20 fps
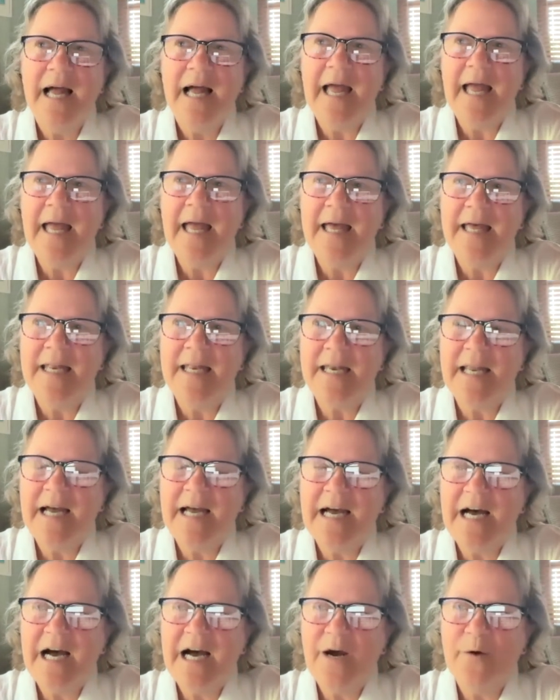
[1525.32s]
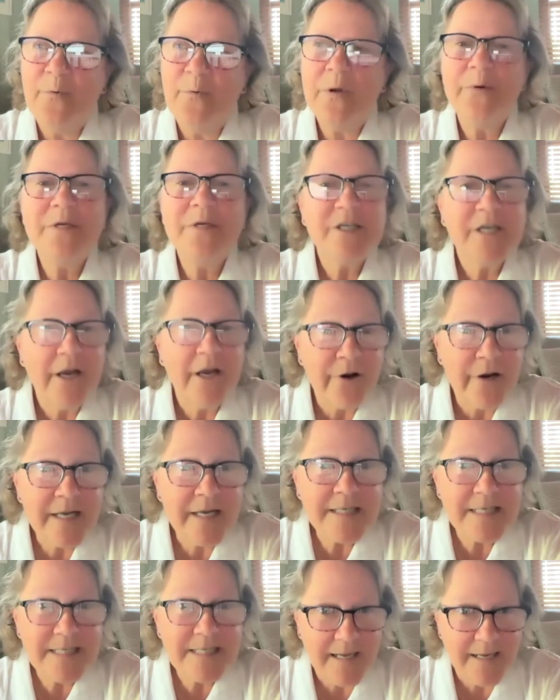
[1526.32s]
and we would share
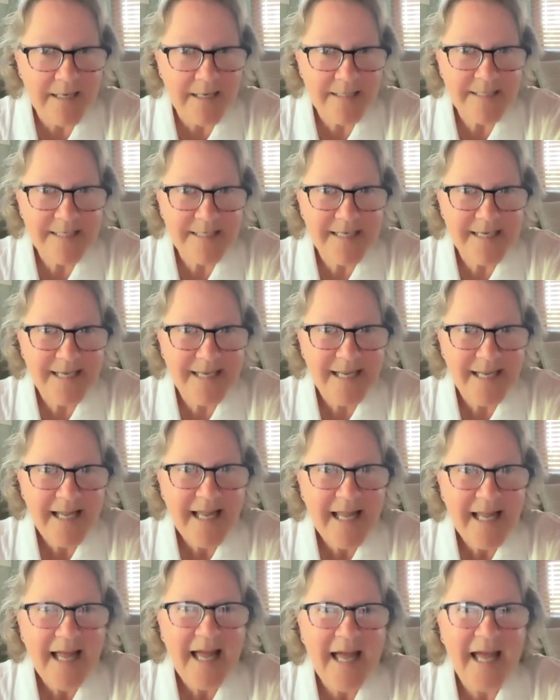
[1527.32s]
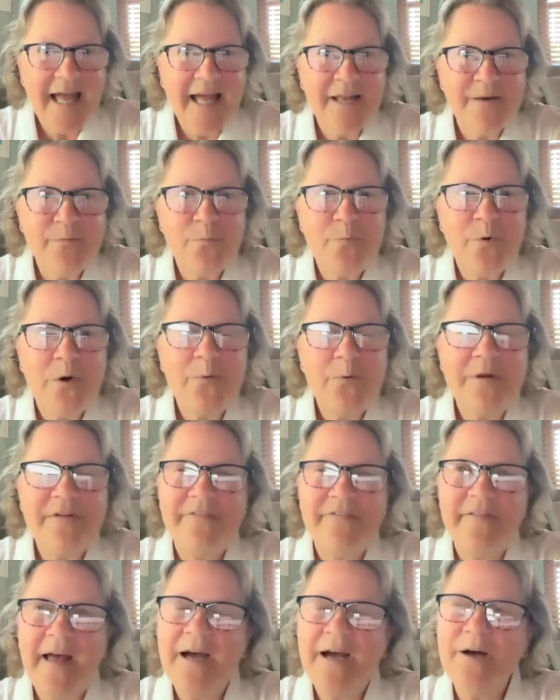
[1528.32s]
insights. And what we
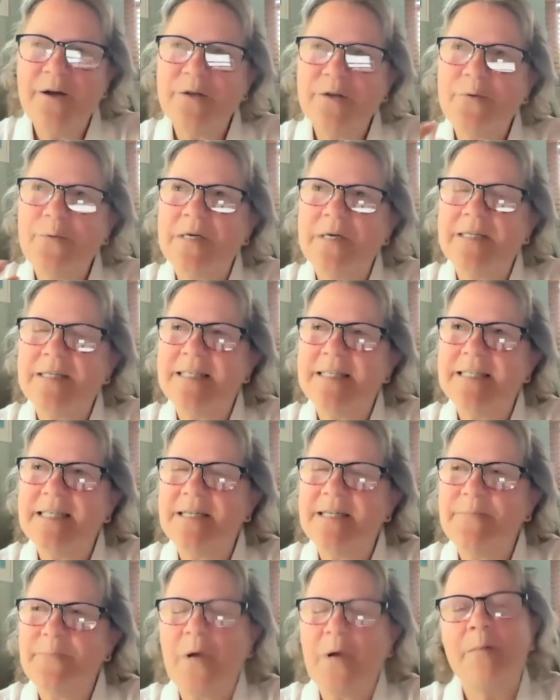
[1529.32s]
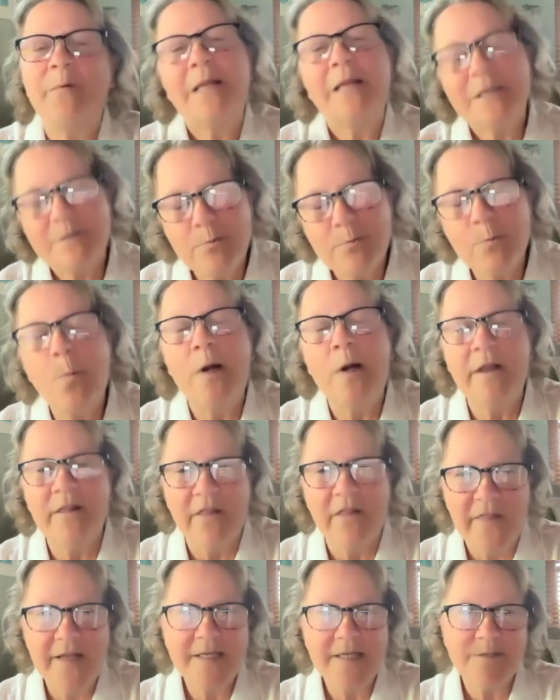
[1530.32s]
found was, I mean, that's one of the
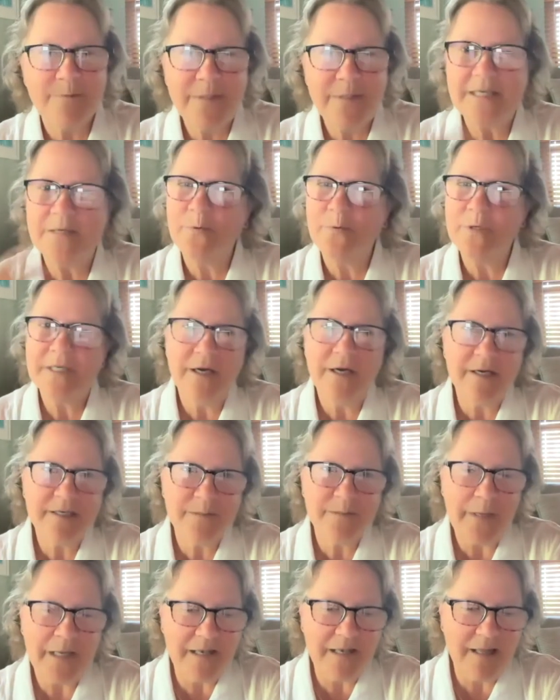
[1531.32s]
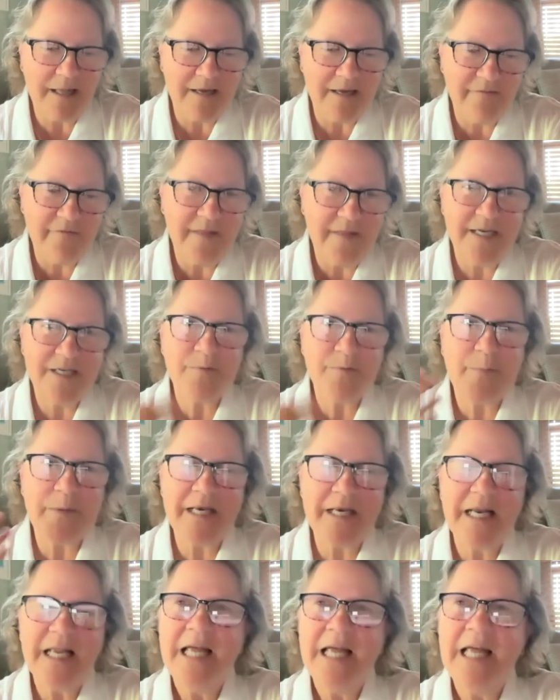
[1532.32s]
things we did. We talked about a lot of things,
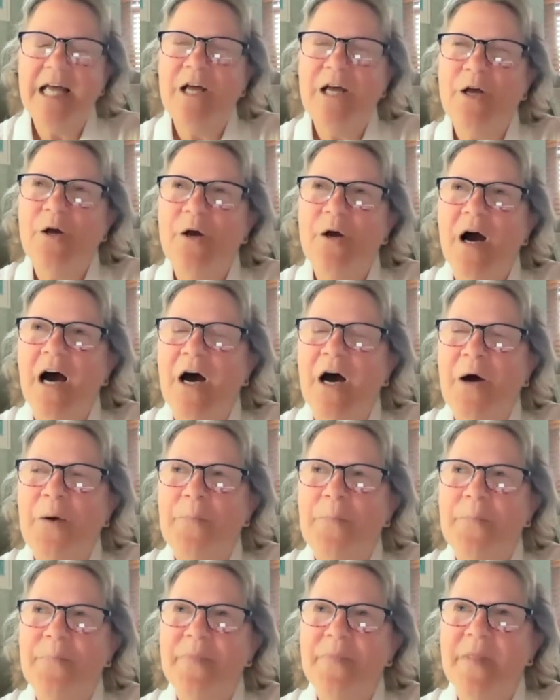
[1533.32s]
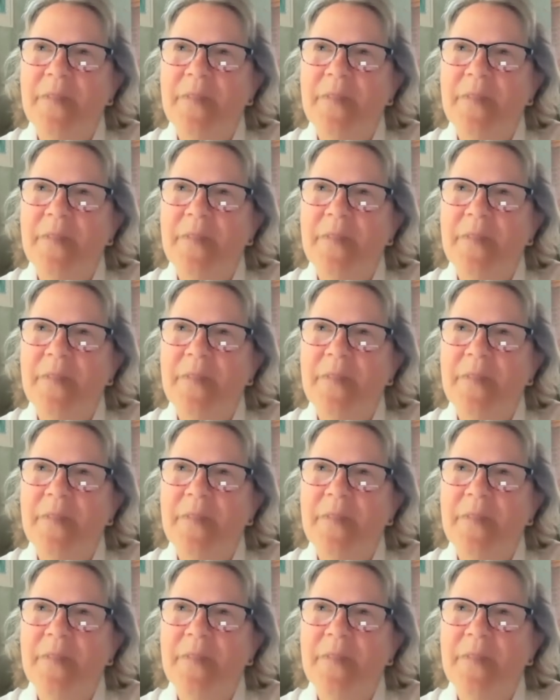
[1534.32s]
but um,